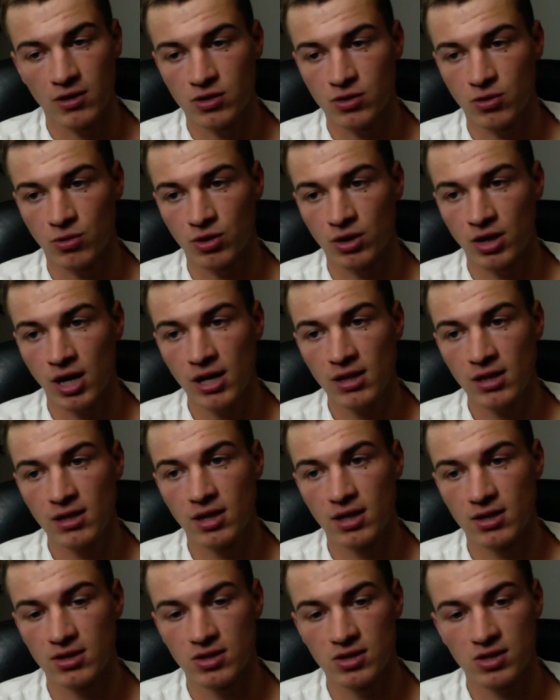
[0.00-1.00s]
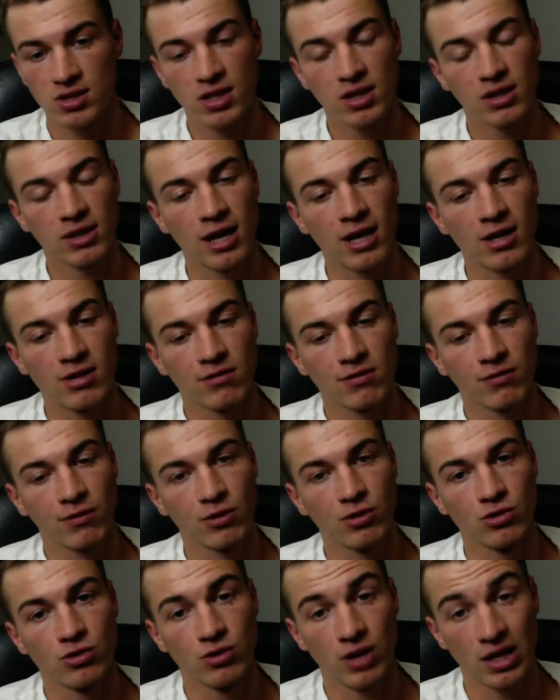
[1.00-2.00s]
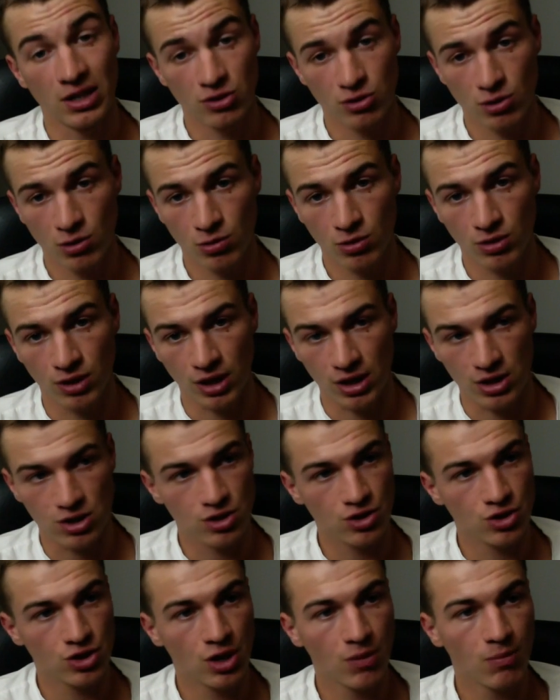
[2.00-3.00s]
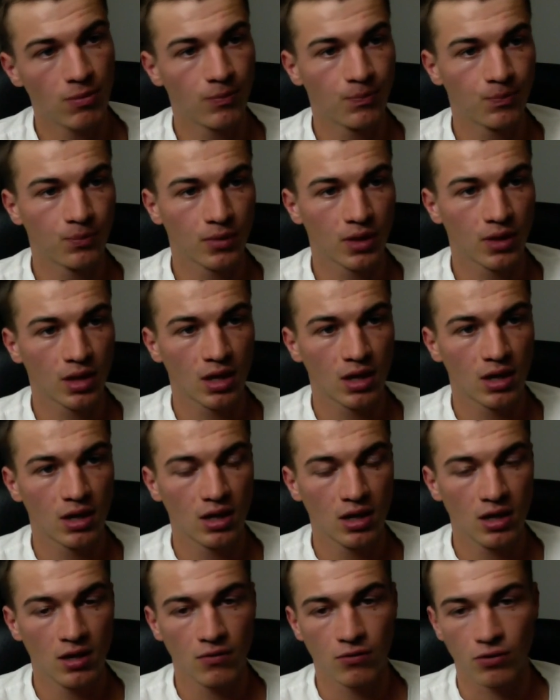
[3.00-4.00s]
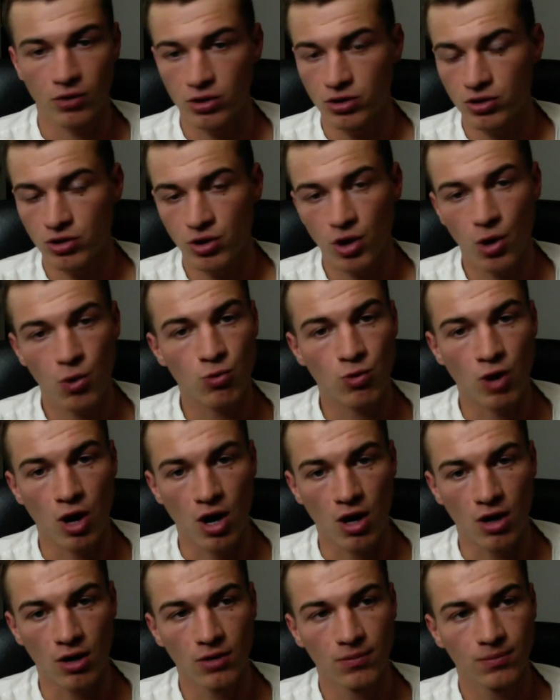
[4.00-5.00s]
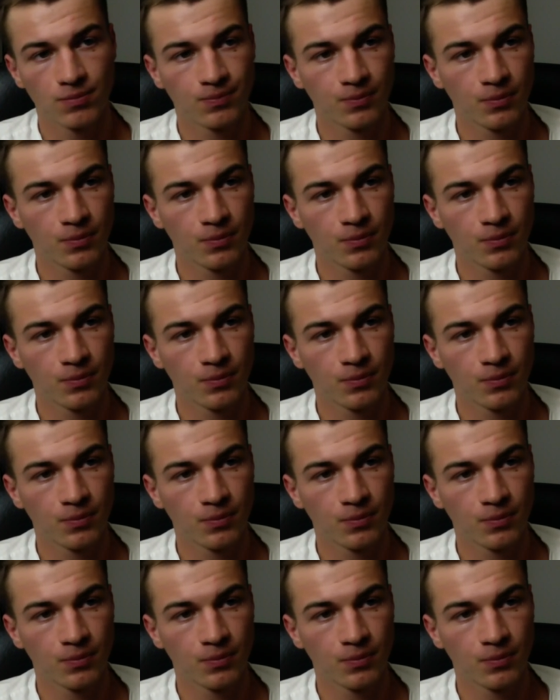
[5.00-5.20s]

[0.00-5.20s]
So what God does is he allows for you to enter a relationship, for it to go wrong.